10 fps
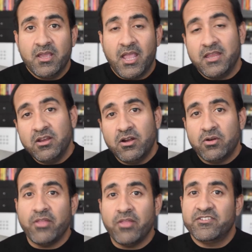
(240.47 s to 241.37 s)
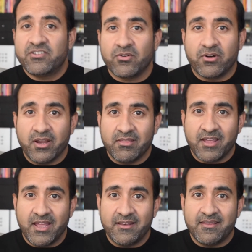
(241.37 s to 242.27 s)
And, another story
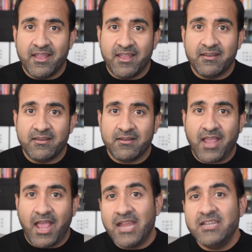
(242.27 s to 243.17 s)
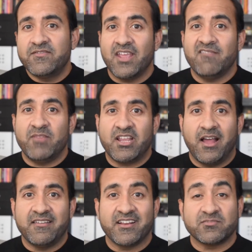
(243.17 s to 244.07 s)
that kind of gave me
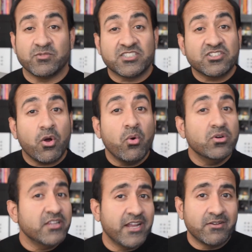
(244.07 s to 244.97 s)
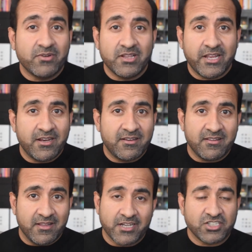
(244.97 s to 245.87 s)
context was totally unrelated to the
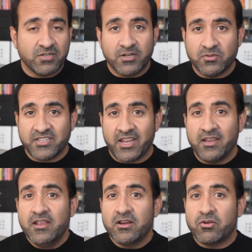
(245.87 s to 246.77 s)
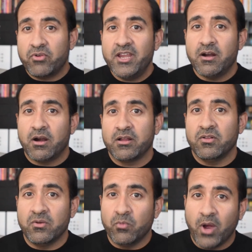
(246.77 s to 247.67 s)
election, but it was a great
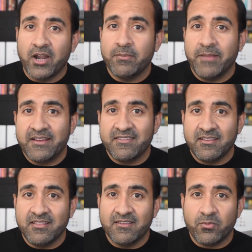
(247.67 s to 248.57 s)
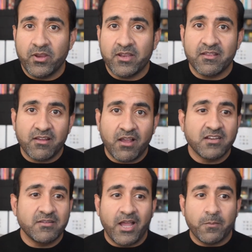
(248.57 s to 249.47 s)
article in Wired magazine this week that talked
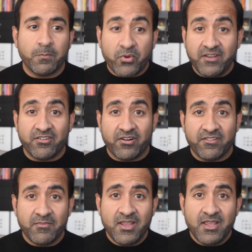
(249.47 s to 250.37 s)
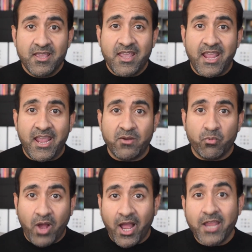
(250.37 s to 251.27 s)
about printers and why